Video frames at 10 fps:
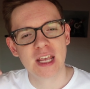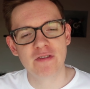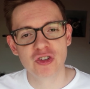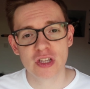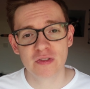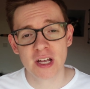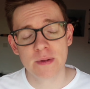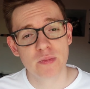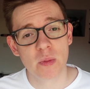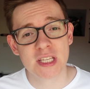If you enjoyed this video,
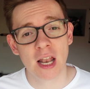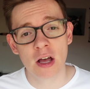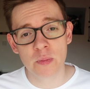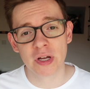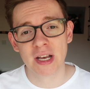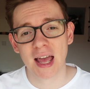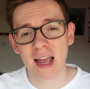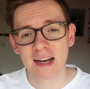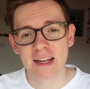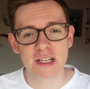remember to hit that like button
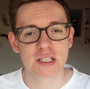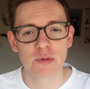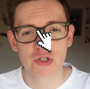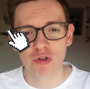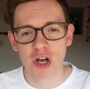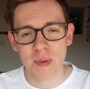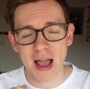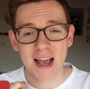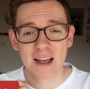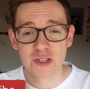and click subscribe
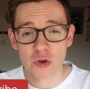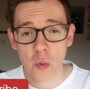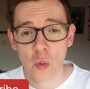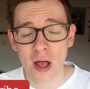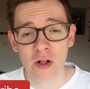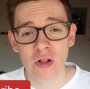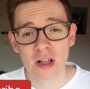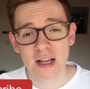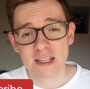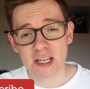as well.
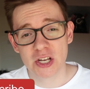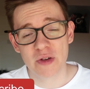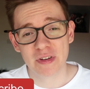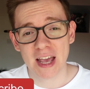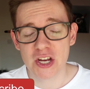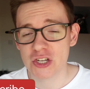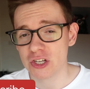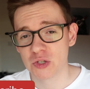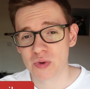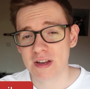Turn notifications
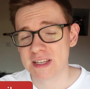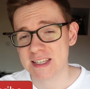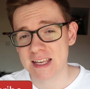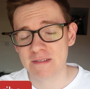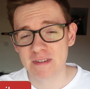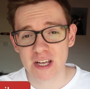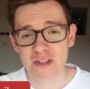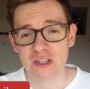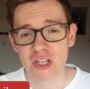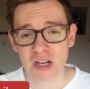on as well to see the videos
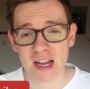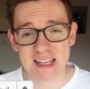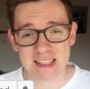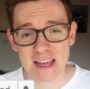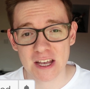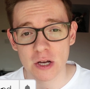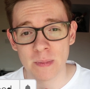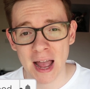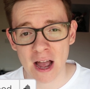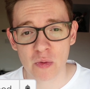as soon as they
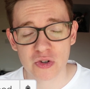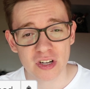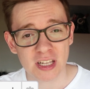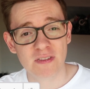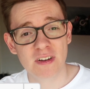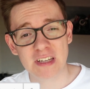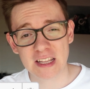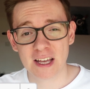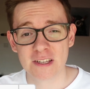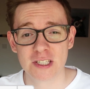come out. We're trying to get to
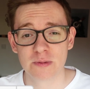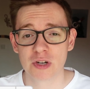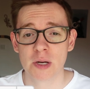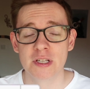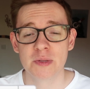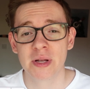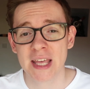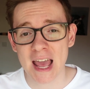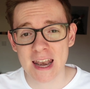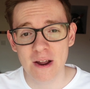15,000 subscribers by
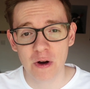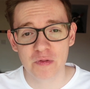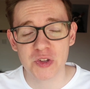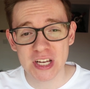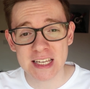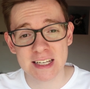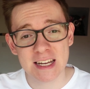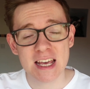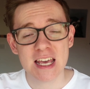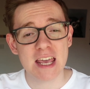the end of the season.
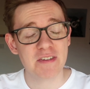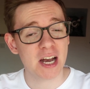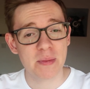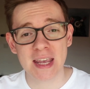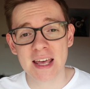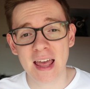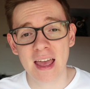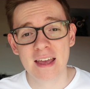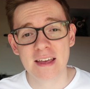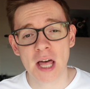If you can help me get there,
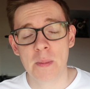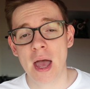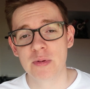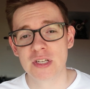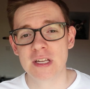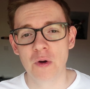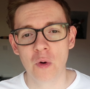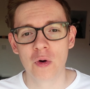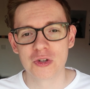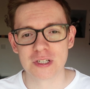that'd be absolutely
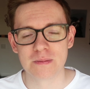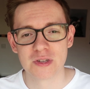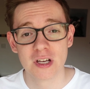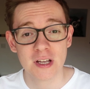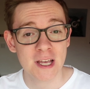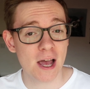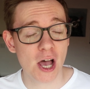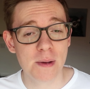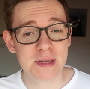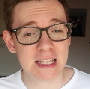awesome. So yeah, I
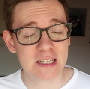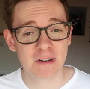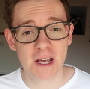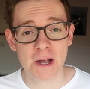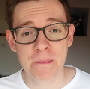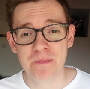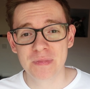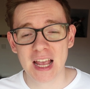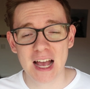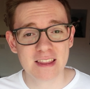hope to see you next video,
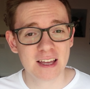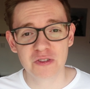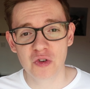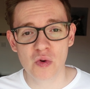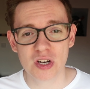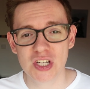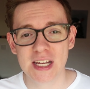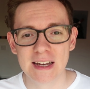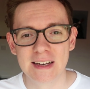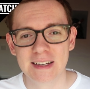and thanks for watching.